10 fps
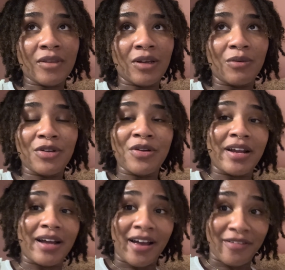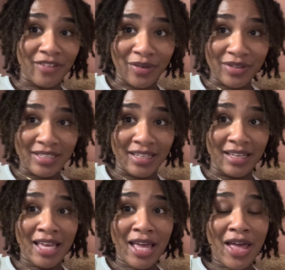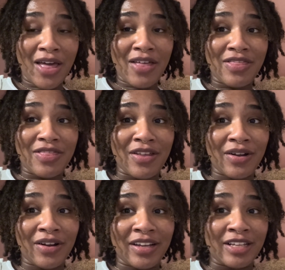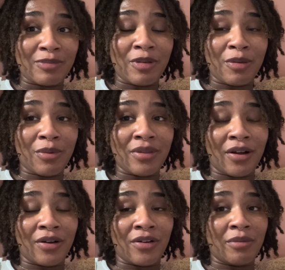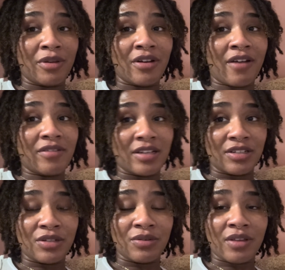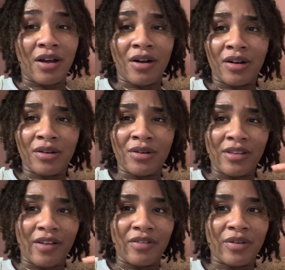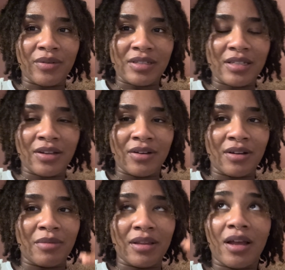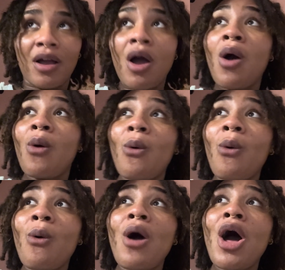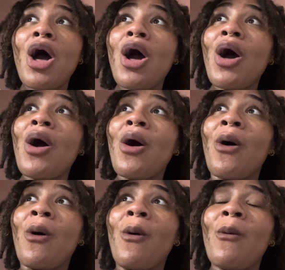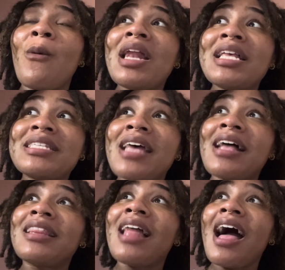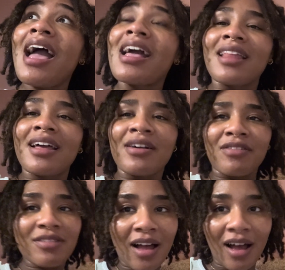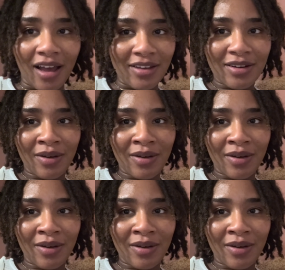when you're at a high frequency, there is people that are going to be gravitating to you that aren't on that frequency. They're going to be like, whoa, what is that light? Like a fly,